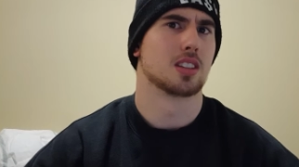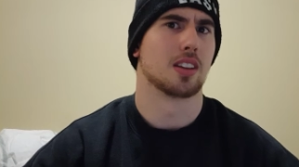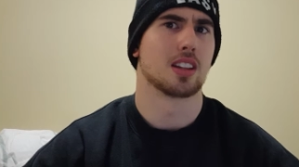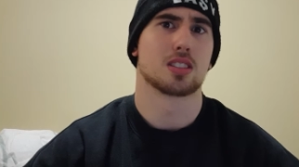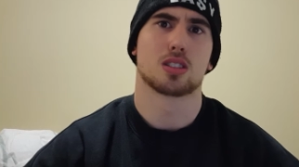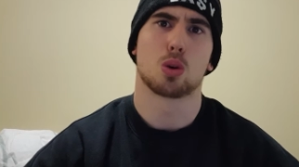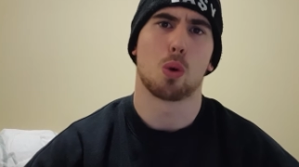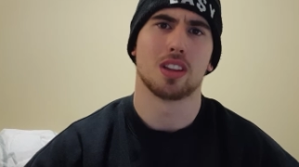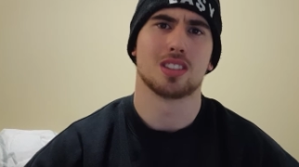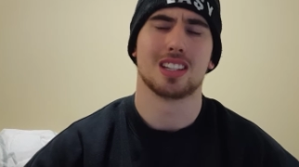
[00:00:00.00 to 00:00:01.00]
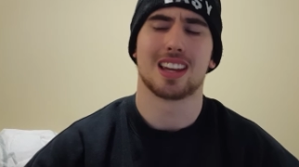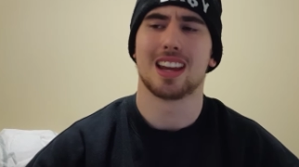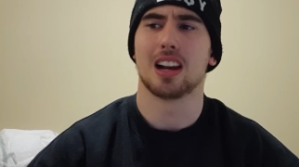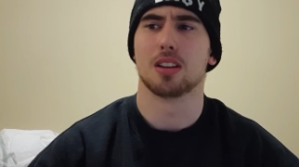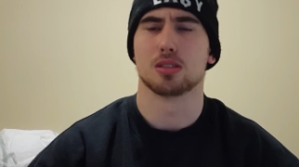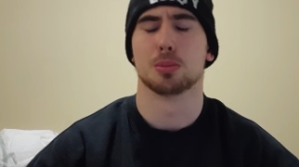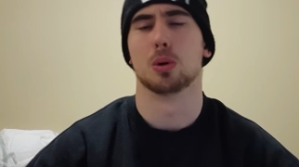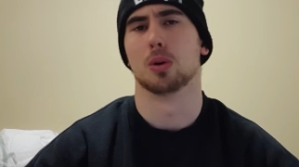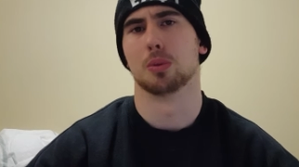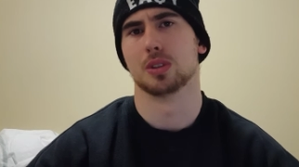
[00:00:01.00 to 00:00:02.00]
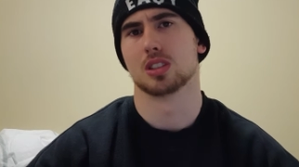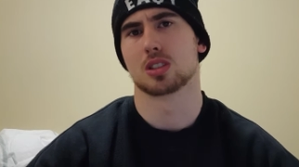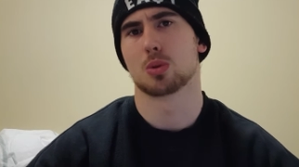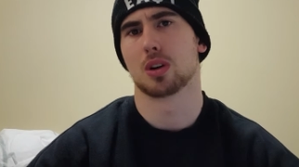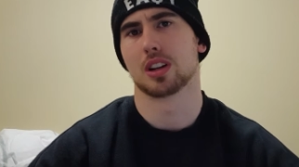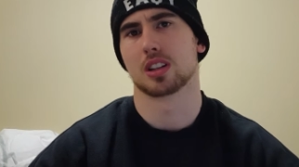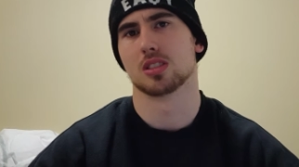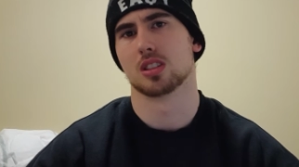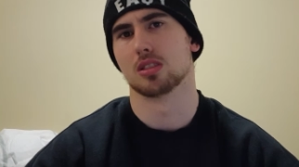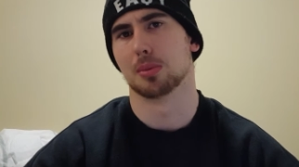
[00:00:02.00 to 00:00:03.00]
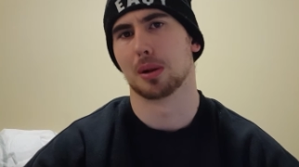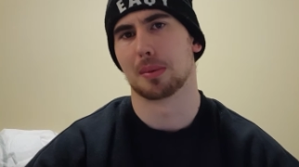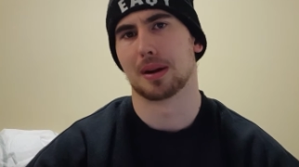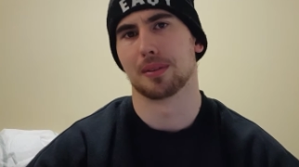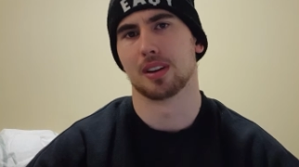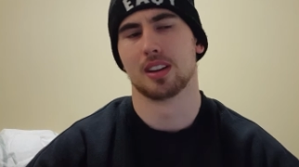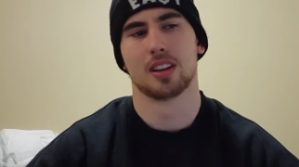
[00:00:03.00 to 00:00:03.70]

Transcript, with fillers: so that's twenty kilos more, which is quite a considerable amount.